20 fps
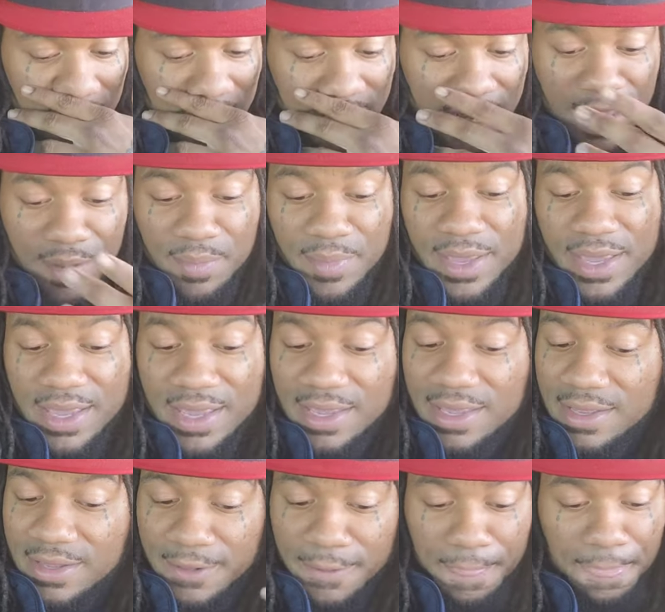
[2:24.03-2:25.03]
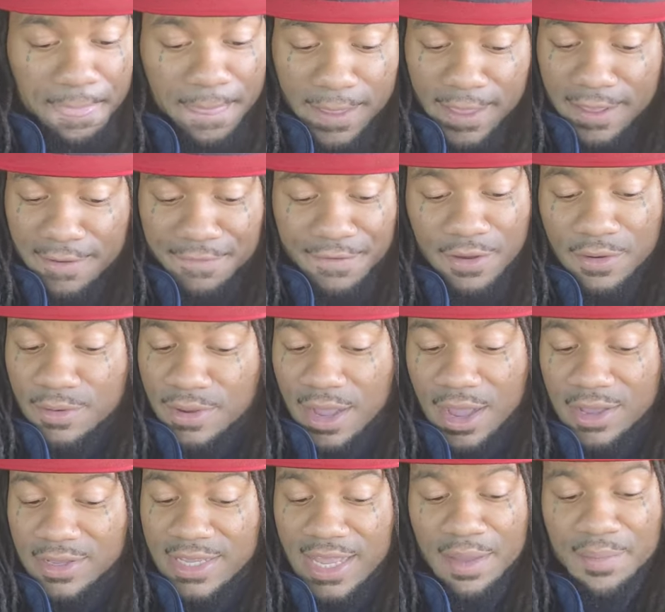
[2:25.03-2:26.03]
That mean, yeah, phone
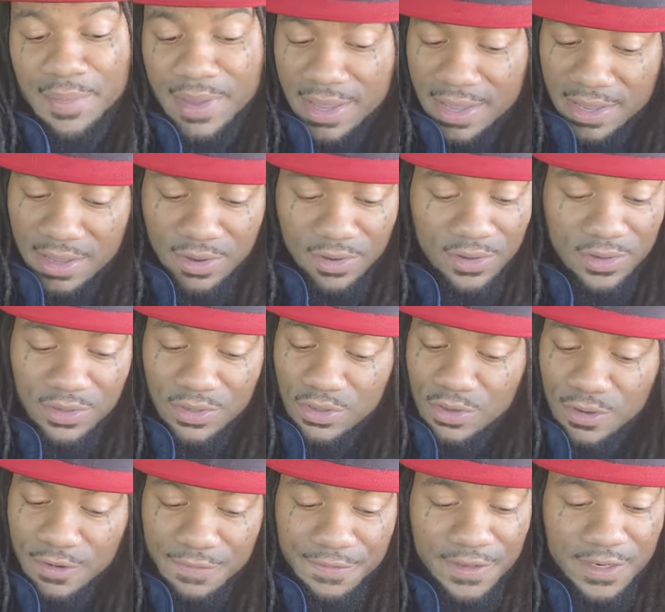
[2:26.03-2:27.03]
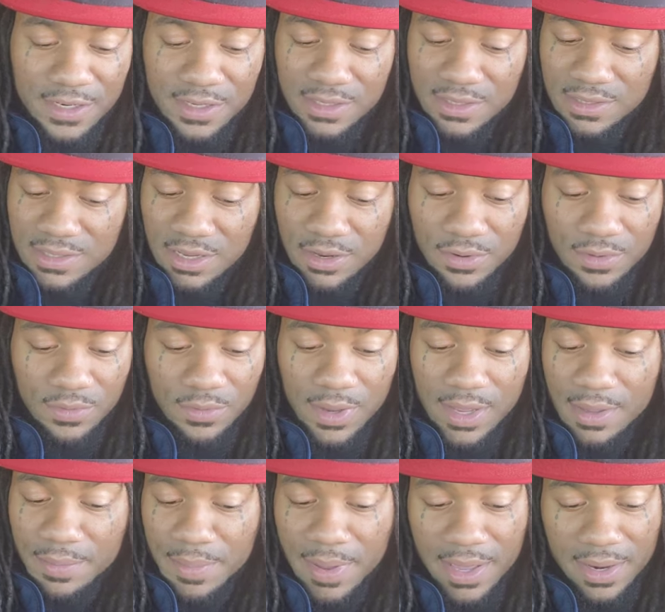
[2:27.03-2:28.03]
call got made, or you don't feel a certain
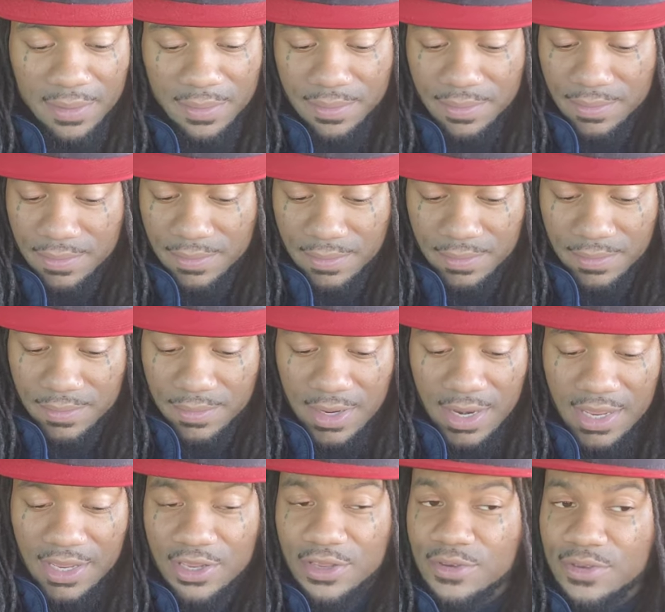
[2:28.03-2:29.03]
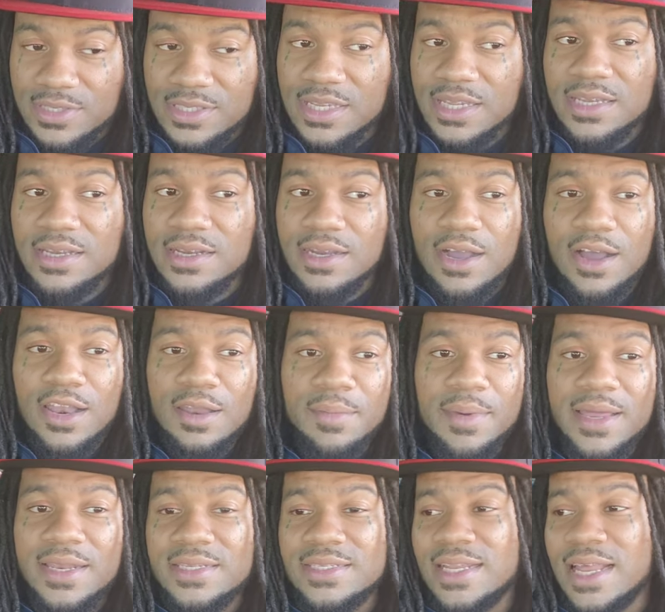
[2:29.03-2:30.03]
way about him. Like, you'll still call him
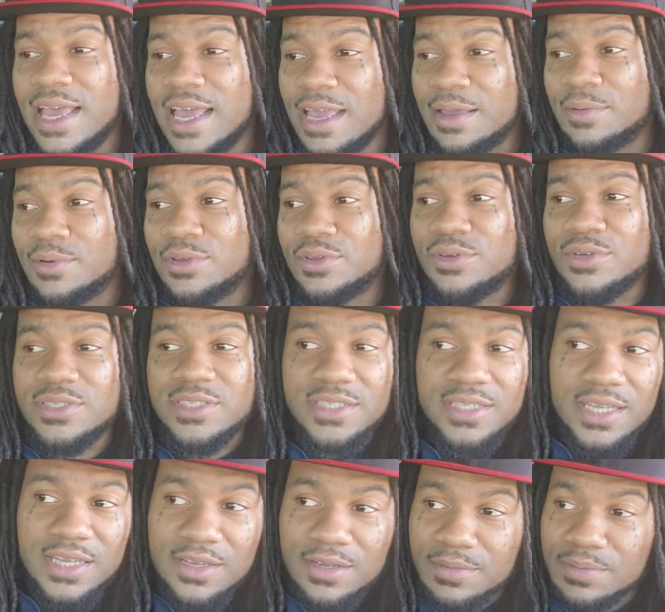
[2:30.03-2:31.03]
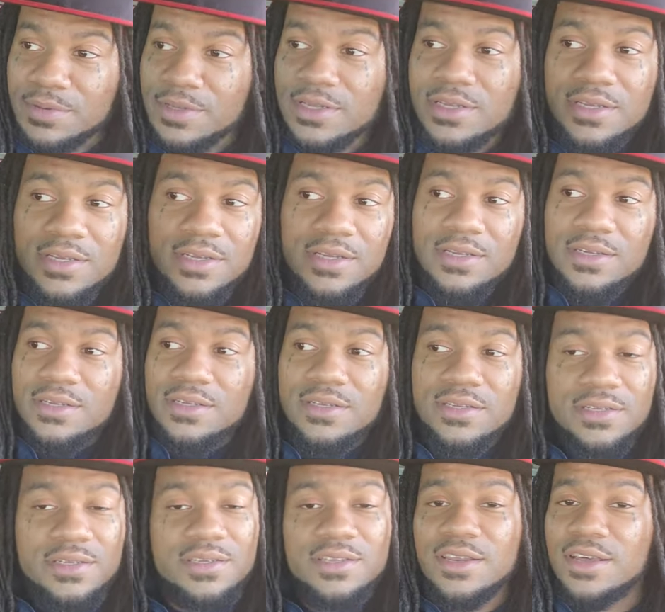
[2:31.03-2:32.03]
out his name, or you'll still,
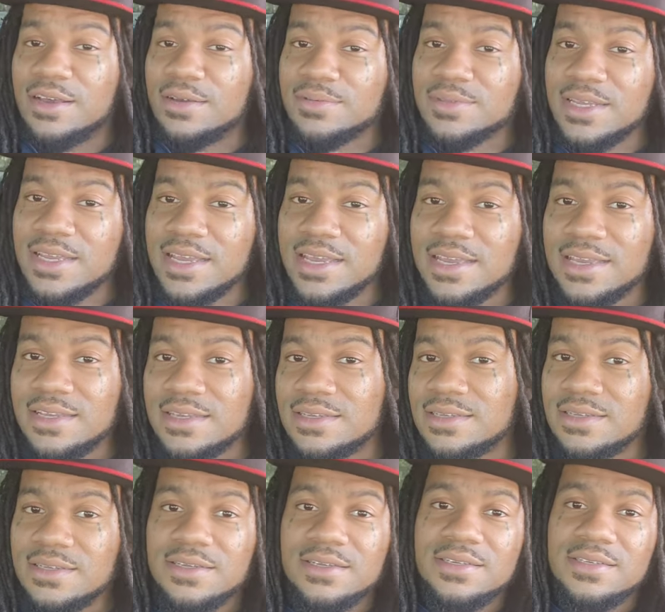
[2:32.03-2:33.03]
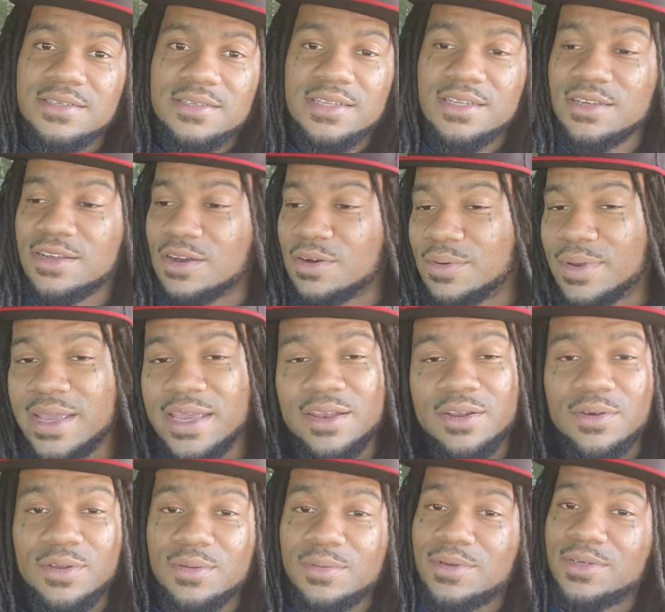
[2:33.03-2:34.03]
you know what I'm saying, still go in
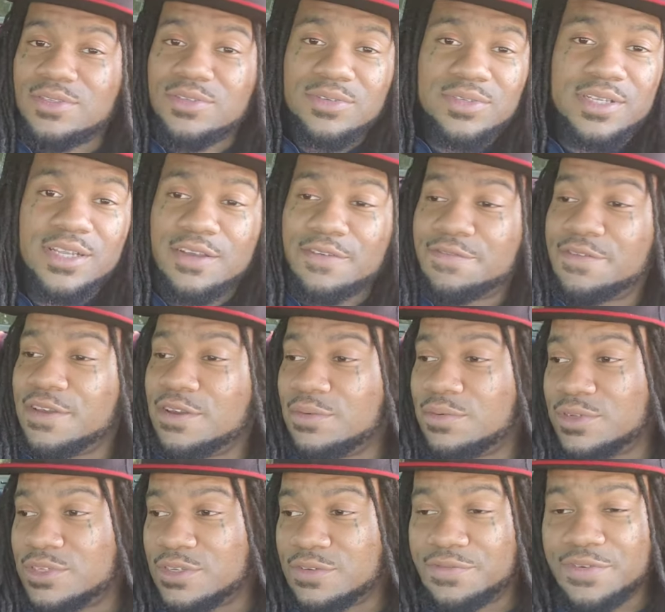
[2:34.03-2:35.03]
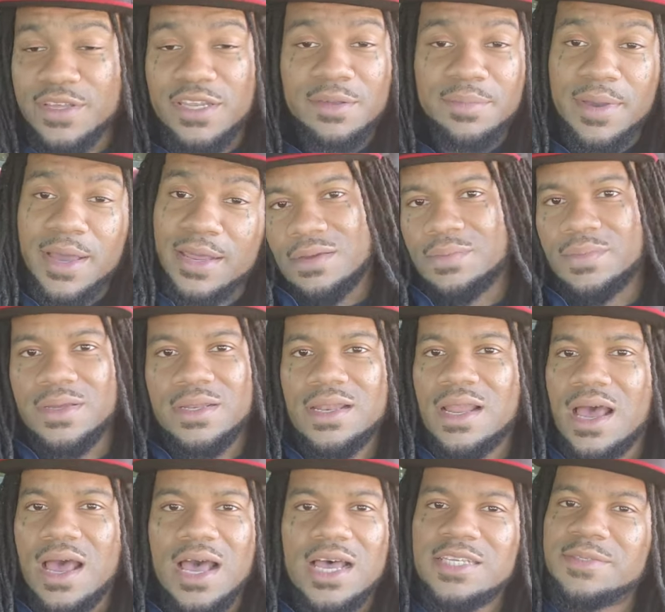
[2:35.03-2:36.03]
on him because you still feel what you feel about him. But
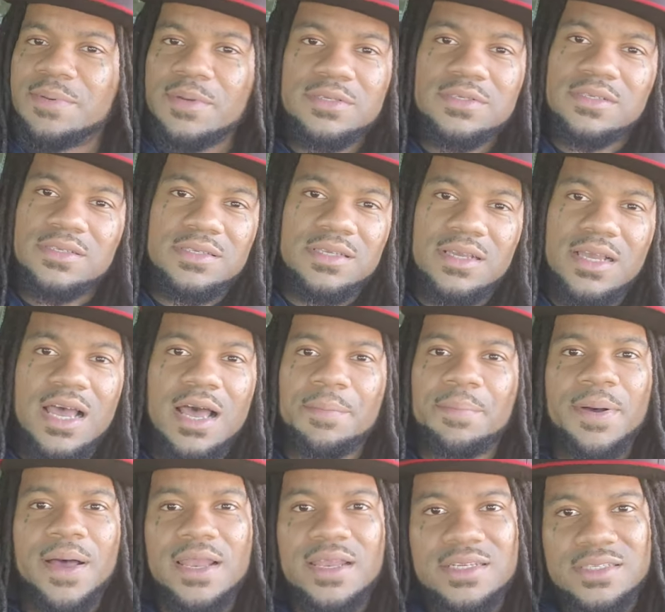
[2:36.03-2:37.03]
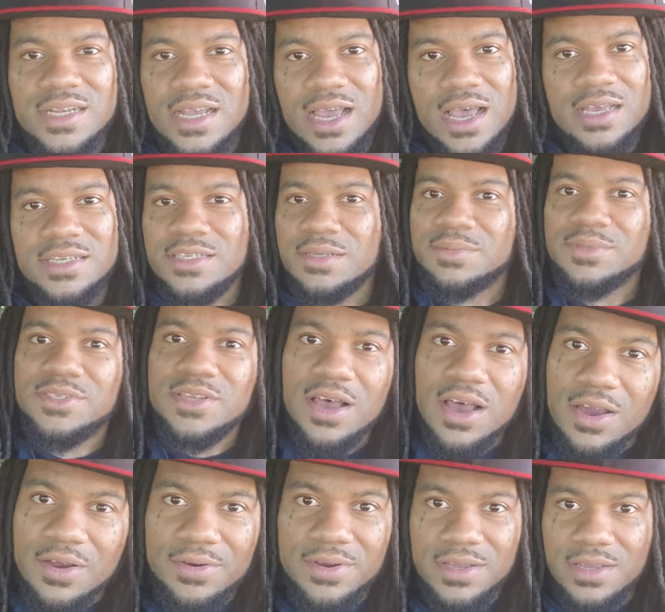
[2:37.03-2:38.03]
nah, I'm supposed to see, I apologize, I'm
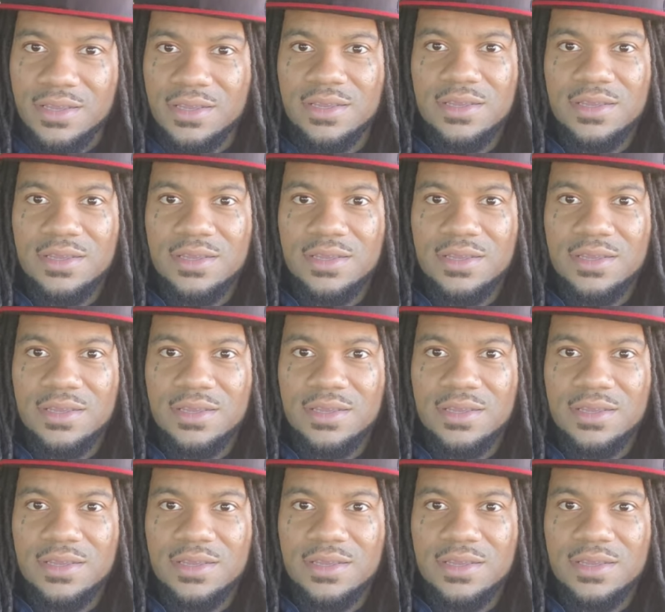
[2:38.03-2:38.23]
sorry.